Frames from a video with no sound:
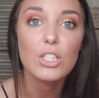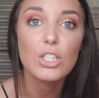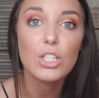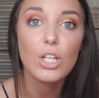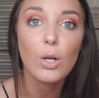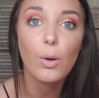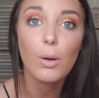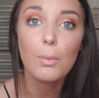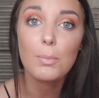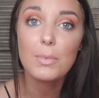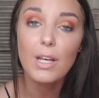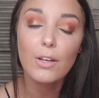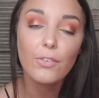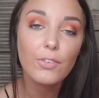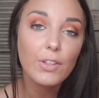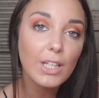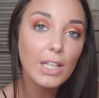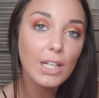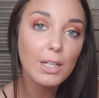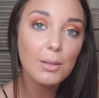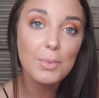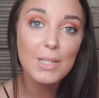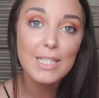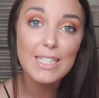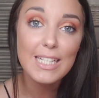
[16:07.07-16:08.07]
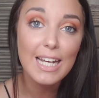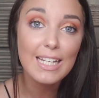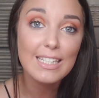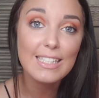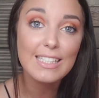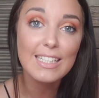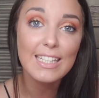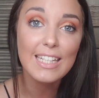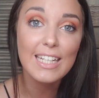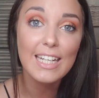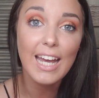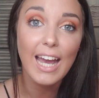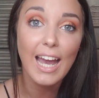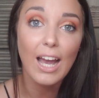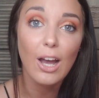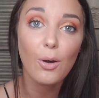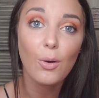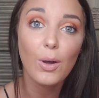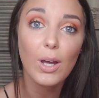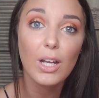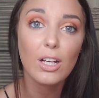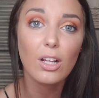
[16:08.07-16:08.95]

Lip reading: So I'm definitely going to be testing it out,